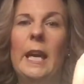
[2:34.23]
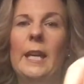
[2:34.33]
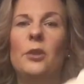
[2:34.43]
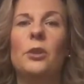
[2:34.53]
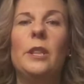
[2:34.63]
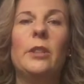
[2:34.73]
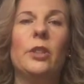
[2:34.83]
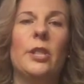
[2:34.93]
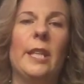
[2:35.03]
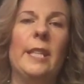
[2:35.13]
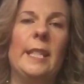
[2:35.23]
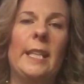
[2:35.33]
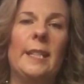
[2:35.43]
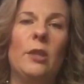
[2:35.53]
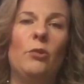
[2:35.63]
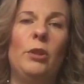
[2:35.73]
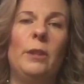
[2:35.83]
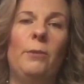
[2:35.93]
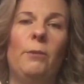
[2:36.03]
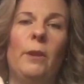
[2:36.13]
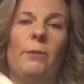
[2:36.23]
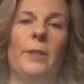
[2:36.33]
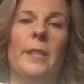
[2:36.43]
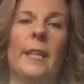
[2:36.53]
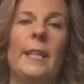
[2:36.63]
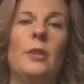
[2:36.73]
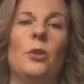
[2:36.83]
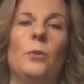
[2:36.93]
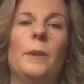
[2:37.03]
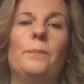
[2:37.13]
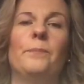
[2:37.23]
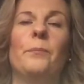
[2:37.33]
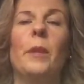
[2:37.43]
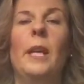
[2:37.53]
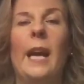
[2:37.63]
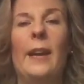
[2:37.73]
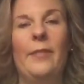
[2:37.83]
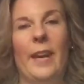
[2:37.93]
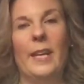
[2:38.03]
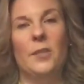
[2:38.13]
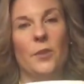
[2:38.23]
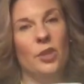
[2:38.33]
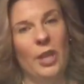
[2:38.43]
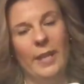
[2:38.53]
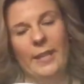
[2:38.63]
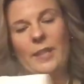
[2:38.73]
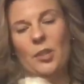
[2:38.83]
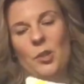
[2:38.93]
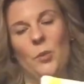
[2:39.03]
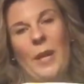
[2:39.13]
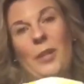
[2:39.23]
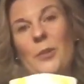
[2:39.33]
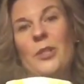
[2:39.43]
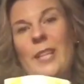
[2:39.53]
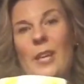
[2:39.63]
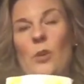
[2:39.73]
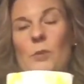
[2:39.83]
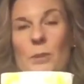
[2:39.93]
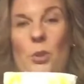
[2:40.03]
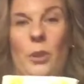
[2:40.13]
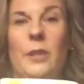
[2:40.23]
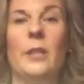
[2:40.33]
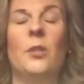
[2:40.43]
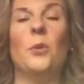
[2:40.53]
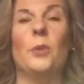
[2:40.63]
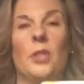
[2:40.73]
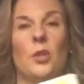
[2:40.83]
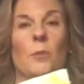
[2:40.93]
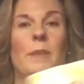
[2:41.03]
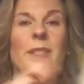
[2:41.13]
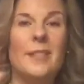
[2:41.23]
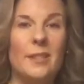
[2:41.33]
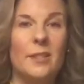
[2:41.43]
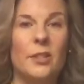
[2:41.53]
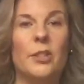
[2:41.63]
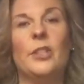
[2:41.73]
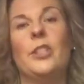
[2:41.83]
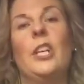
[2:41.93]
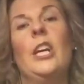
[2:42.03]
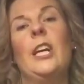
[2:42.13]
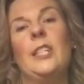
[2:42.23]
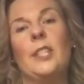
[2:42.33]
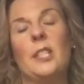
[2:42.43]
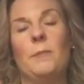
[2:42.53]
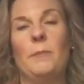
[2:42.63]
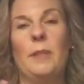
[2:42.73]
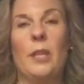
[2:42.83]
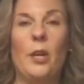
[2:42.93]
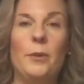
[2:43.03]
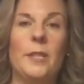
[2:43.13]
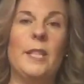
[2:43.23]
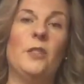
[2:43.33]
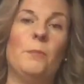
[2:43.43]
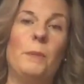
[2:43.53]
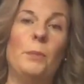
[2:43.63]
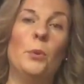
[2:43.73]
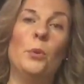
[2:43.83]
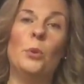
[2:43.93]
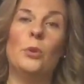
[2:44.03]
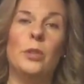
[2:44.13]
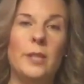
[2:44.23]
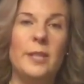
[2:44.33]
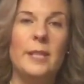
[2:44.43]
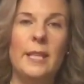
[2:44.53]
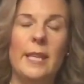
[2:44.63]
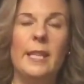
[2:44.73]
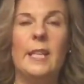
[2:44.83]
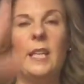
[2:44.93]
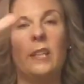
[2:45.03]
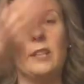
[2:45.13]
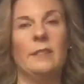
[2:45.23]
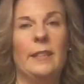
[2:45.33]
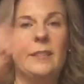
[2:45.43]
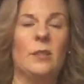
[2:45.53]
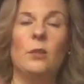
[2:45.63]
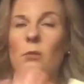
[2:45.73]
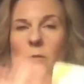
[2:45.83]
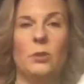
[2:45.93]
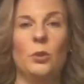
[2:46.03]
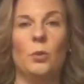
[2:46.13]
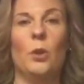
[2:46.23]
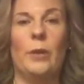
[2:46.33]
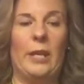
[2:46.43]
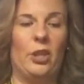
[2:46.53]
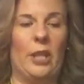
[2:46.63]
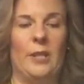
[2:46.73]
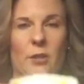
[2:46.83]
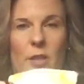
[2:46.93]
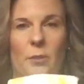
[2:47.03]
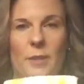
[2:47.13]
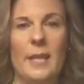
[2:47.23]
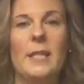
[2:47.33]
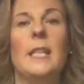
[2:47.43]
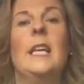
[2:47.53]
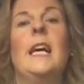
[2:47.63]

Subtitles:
And on the other side, it has this really fluffy side to it. And that is for drying. So I use that on my toilet. So it does all my cistern, it does the outside of my bowl, the seat area, the lid, all, you know, all that jazz on the outside.